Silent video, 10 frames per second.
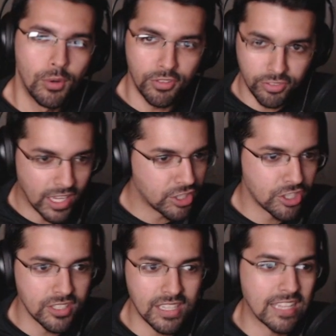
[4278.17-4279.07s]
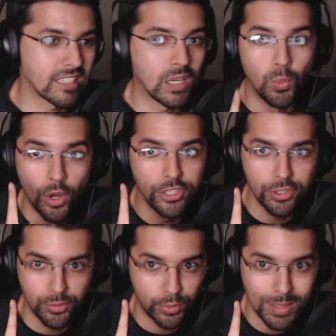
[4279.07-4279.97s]
Reflections has like 1
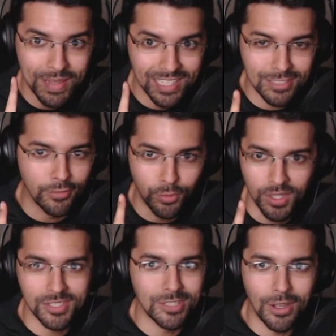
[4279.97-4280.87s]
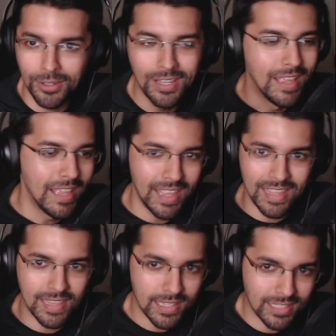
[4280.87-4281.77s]
good remix of 1 song,
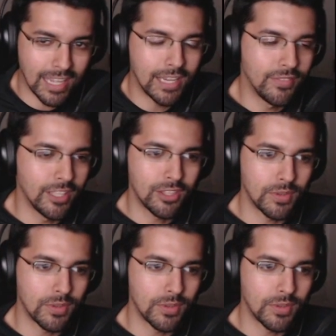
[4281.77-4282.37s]
and that's kind of it.